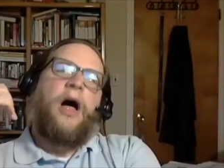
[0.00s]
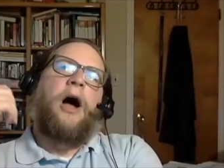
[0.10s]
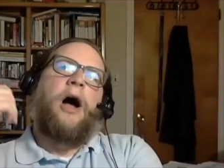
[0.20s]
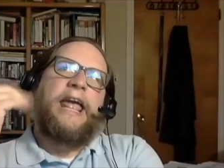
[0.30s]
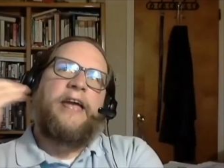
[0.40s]

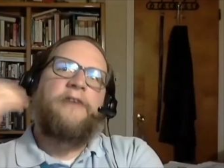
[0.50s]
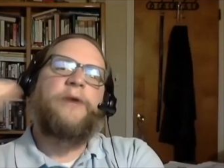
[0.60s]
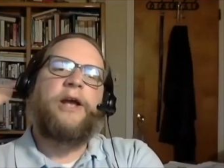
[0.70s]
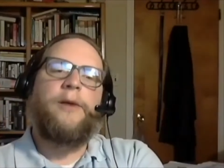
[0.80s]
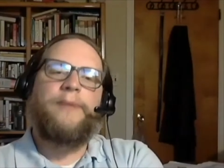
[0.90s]
If we
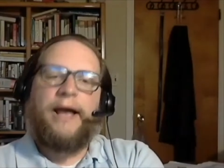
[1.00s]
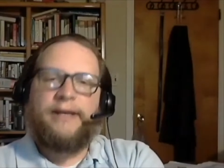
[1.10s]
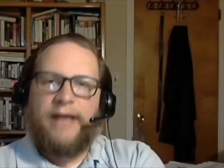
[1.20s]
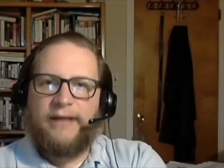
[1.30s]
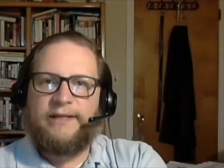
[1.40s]
go back to
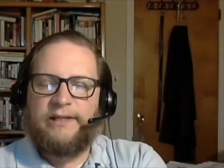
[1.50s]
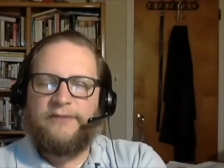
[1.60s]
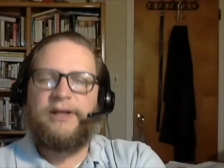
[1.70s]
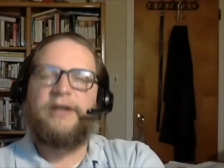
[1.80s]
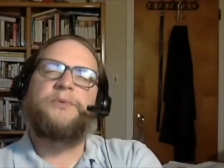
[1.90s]
Exodus
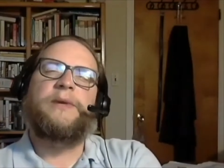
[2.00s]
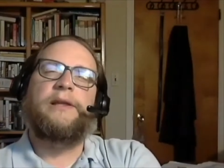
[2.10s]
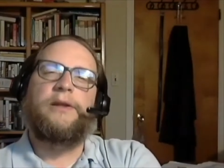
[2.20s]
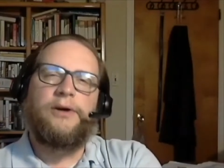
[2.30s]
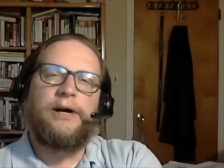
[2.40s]
Leviticus, we
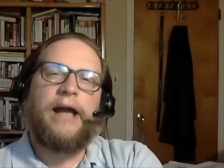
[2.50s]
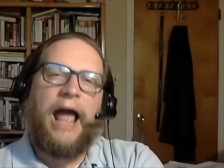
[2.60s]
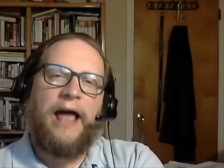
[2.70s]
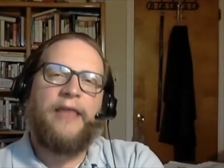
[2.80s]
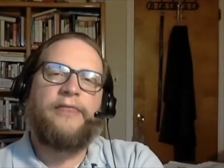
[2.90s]
look
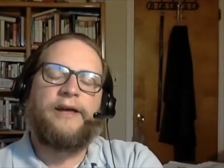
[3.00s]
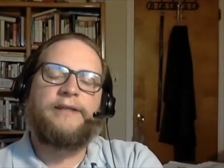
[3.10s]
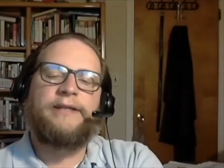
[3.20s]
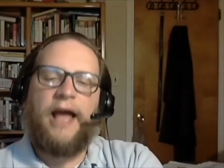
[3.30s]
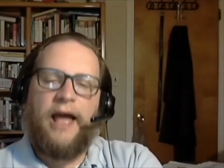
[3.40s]
at the
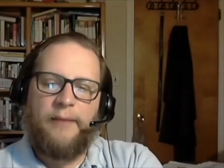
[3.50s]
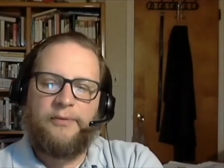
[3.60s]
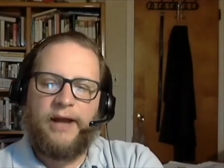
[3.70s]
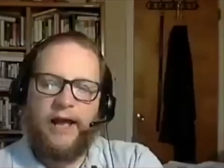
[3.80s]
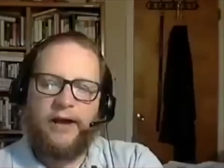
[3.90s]

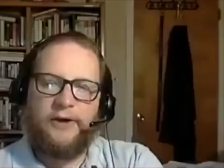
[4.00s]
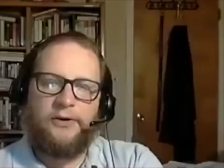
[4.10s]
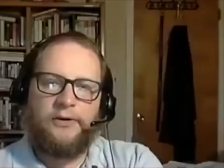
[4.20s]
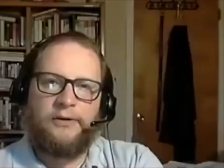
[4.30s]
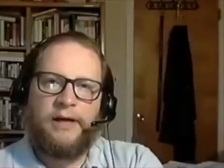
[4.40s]

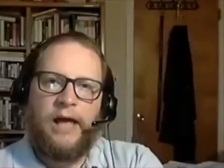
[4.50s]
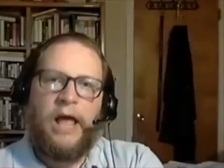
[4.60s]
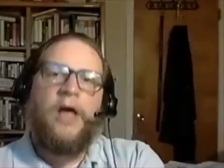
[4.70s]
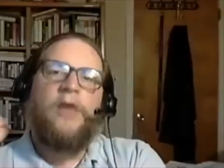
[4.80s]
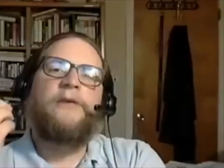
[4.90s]
tabernacle,
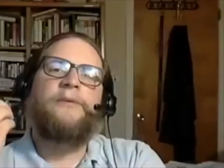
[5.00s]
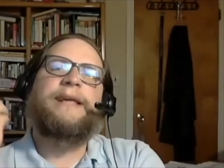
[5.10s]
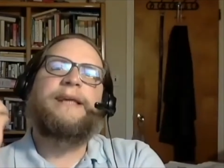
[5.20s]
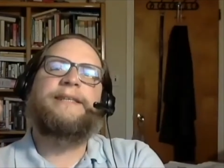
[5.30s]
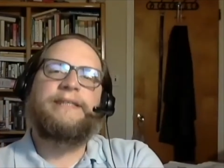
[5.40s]
then we
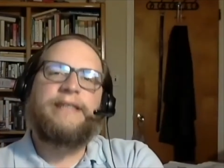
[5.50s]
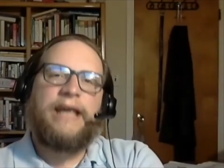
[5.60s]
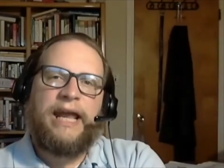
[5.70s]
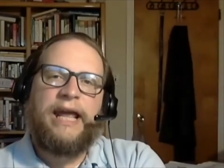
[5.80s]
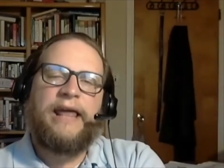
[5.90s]

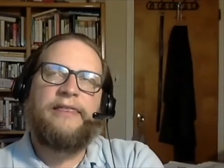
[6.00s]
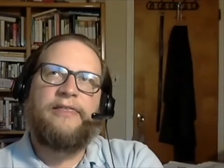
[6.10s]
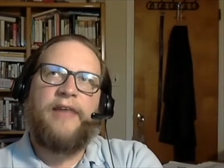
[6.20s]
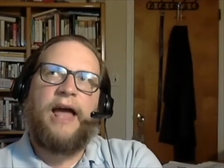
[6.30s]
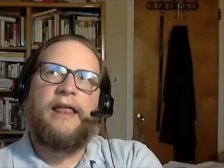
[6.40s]
see
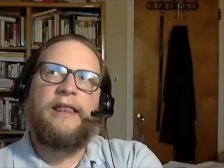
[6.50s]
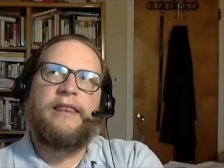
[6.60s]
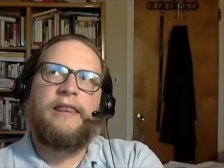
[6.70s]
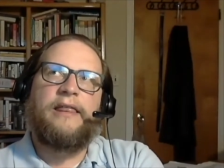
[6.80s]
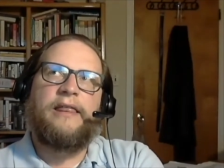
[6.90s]
that
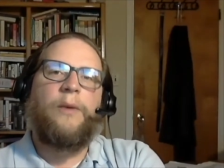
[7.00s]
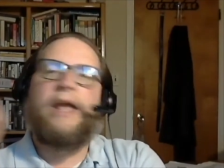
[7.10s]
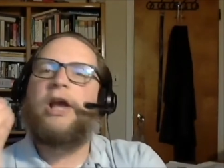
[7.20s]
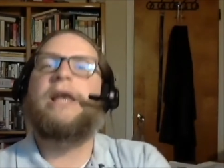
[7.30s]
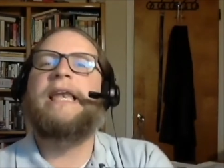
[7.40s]
we
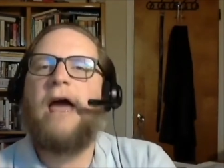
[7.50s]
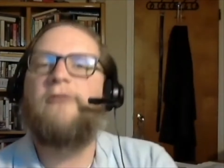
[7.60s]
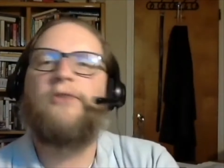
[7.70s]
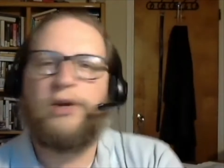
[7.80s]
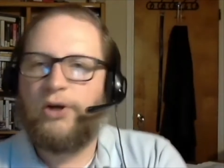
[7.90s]
could
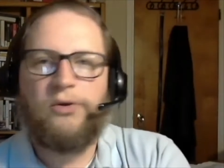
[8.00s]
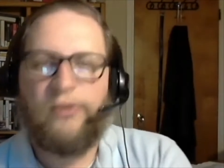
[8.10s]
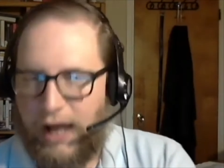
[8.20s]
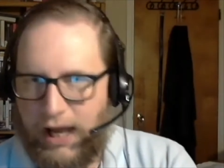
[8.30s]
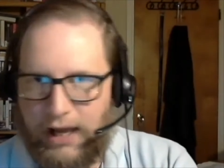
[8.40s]
never do
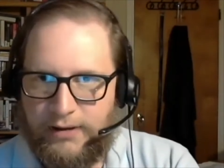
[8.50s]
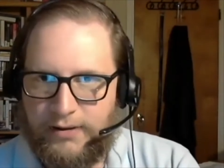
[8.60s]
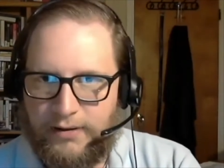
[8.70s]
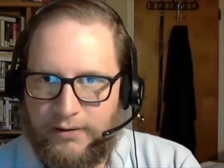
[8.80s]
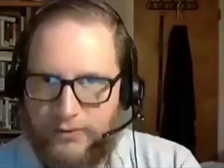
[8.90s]
that,
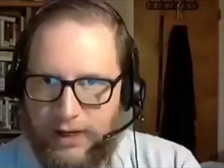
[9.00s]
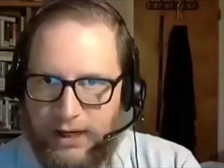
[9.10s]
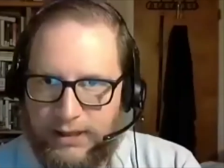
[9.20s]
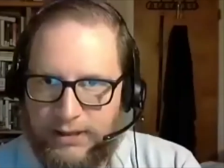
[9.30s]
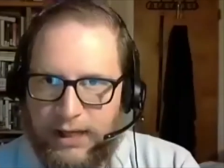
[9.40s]
right?